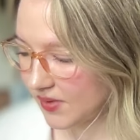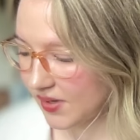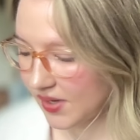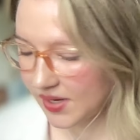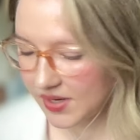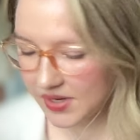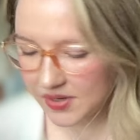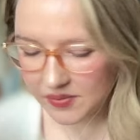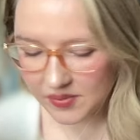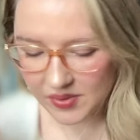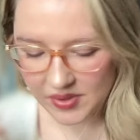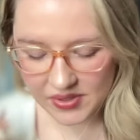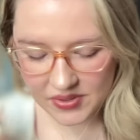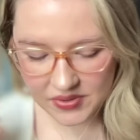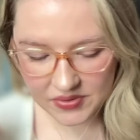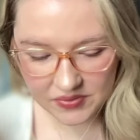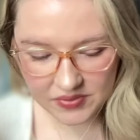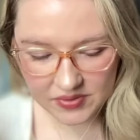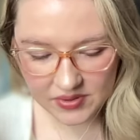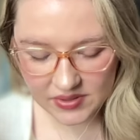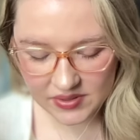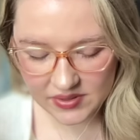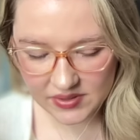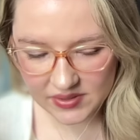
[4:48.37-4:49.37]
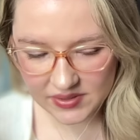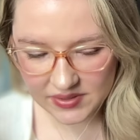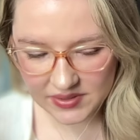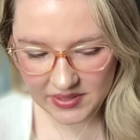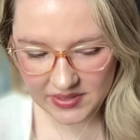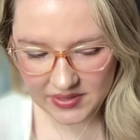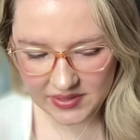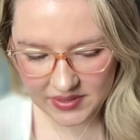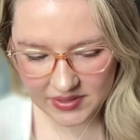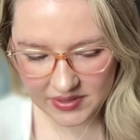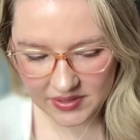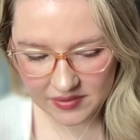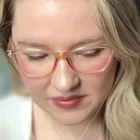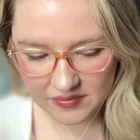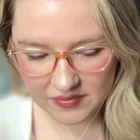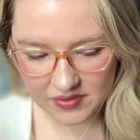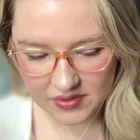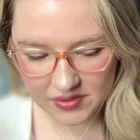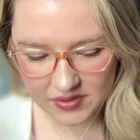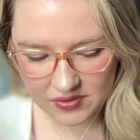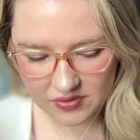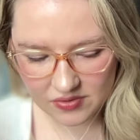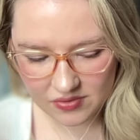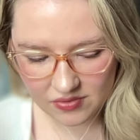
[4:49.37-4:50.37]
Anyone who is sensitive
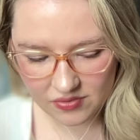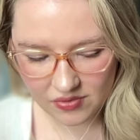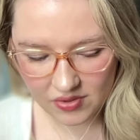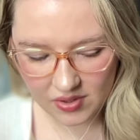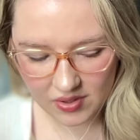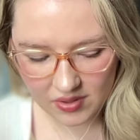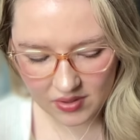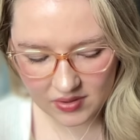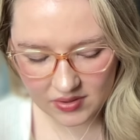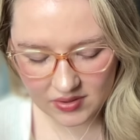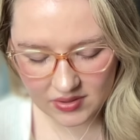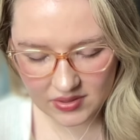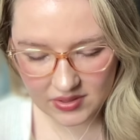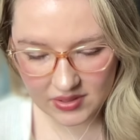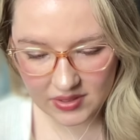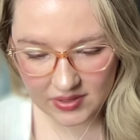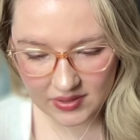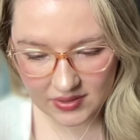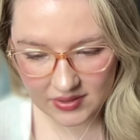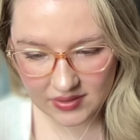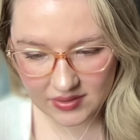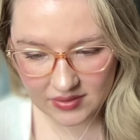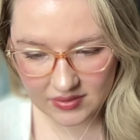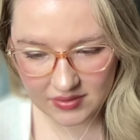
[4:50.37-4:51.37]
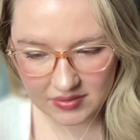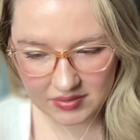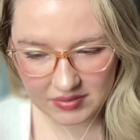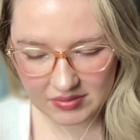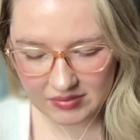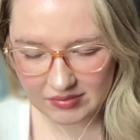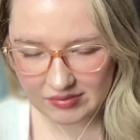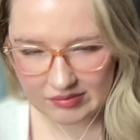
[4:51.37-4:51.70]
to strong scents